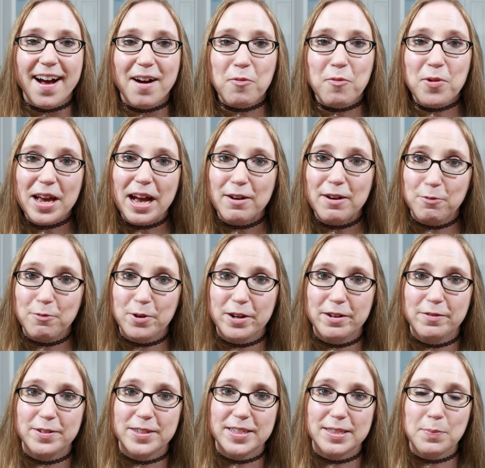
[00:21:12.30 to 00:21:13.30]
we have one
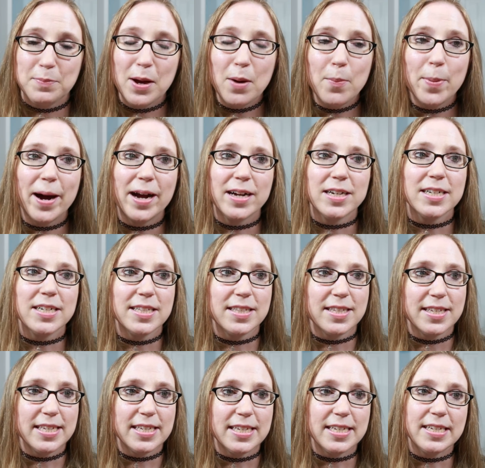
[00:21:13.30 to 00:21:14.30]
of his mailbox
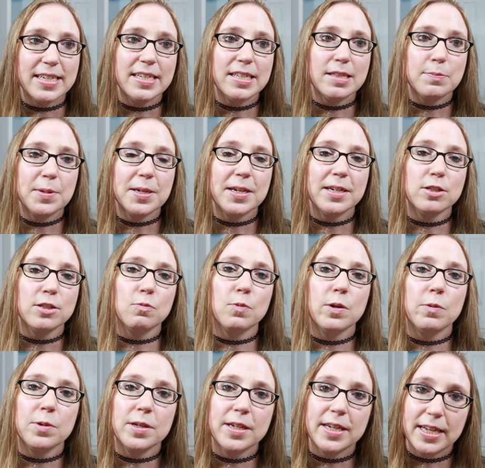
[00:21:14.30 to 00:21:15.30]
keys because
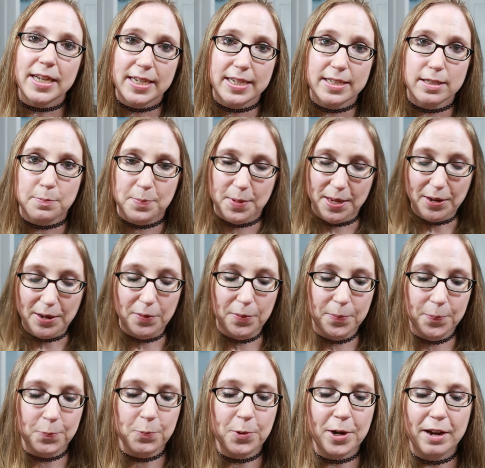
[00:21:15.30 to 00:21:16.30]
we would get his mail
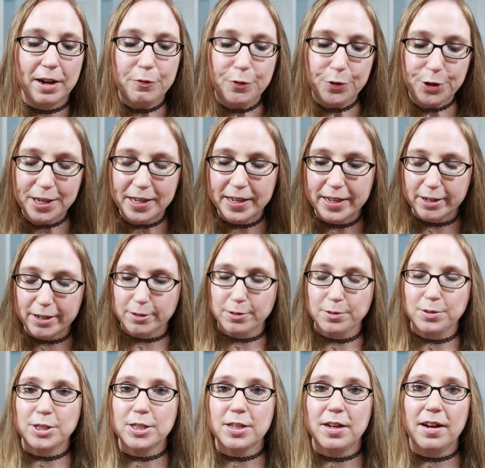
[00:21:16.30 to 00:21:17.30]
whenever he
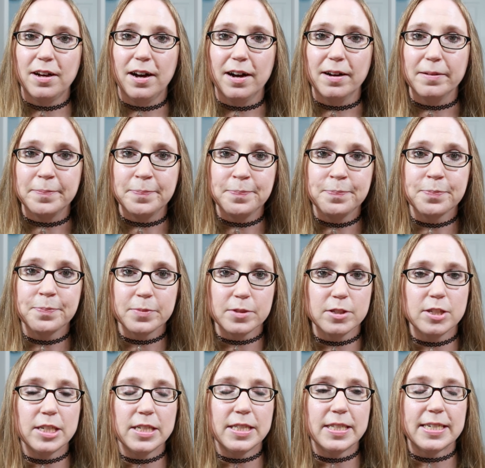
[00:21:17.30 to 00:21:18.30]
goes um,
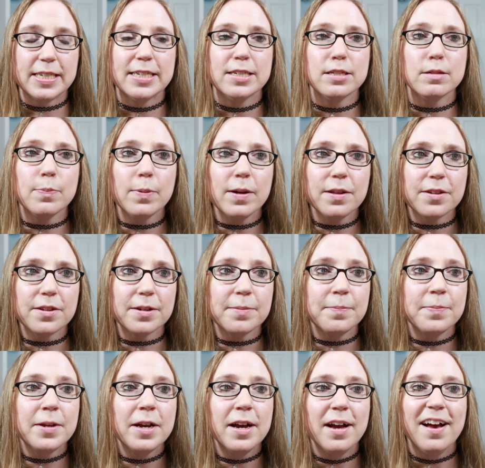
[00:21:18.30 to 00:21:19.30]
to see his
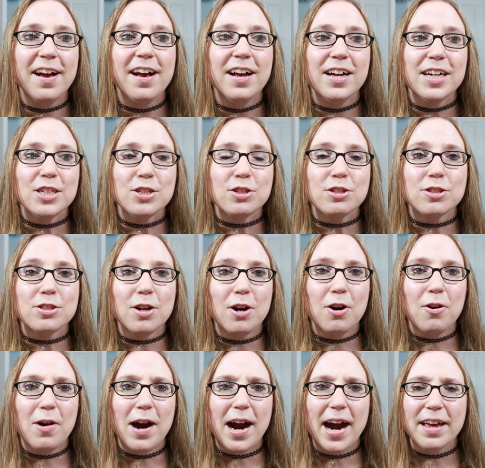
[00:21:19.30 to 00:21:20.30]
brother.
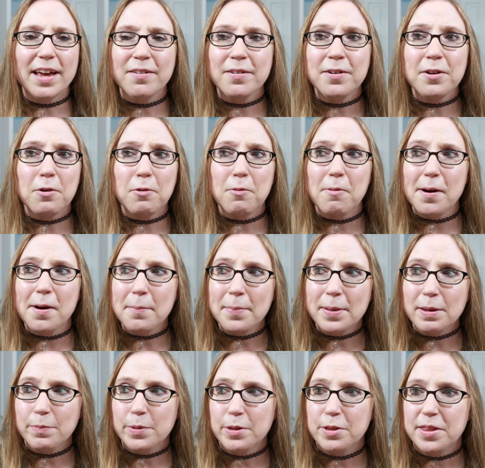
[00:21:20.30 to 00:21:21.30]
So I don't know what
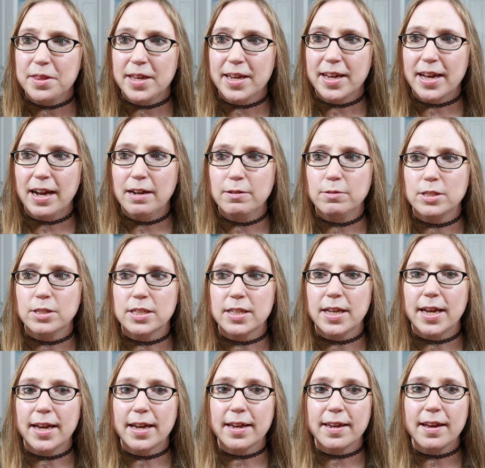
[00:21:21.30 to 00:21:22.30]
made me think. I was
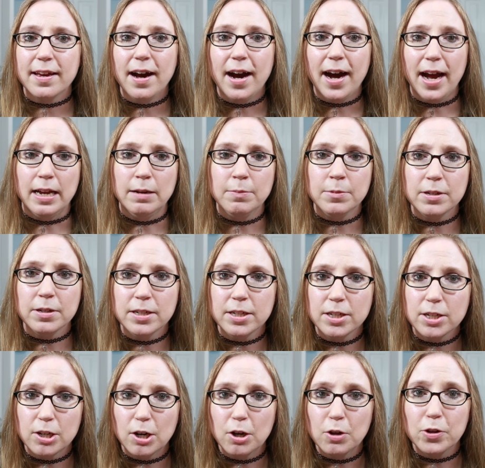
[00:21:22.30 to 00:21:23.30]
like, I'm
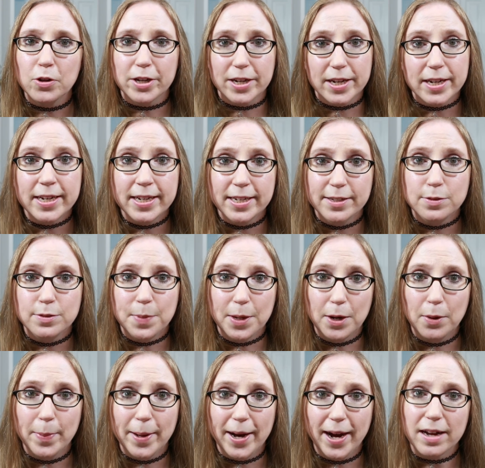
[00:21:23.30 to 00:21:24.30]
gonna go look in his
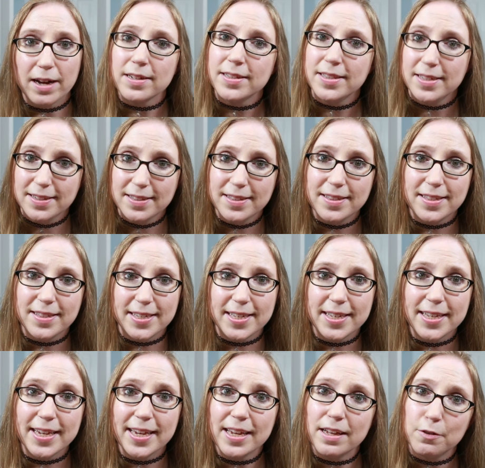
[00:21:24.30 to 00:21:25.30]
mailbox and
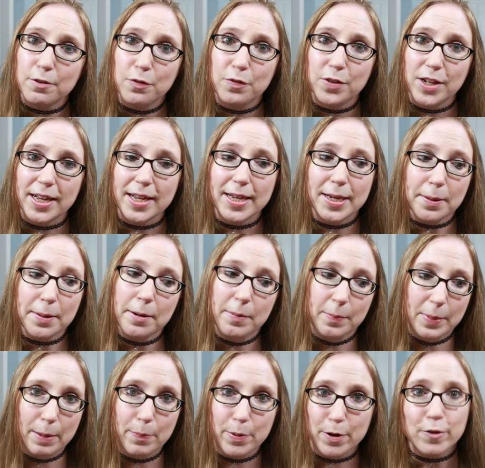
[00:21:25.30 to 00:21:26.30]
see if, like,
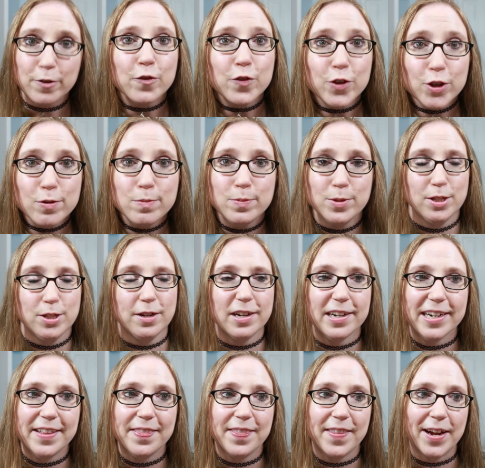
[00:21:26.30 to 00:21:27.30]
my perfumes
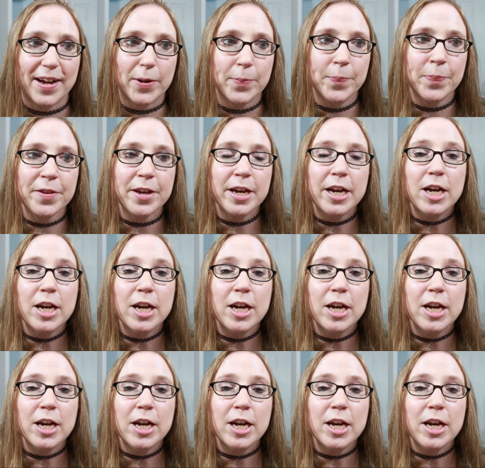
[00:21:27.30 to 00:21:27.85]
are in there.